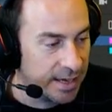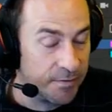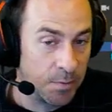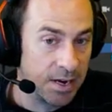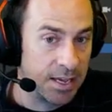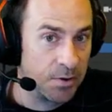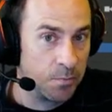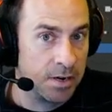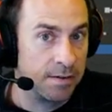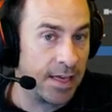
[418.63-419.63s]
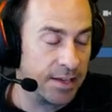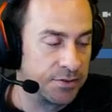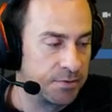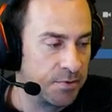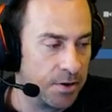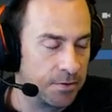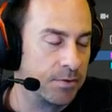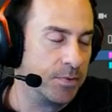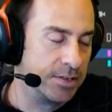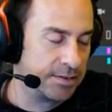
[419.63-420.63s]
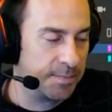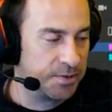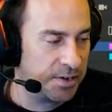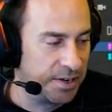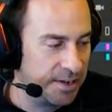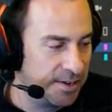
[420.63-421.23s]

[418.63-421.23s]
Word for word: If you want to get rid of that stroke, which I'm sure you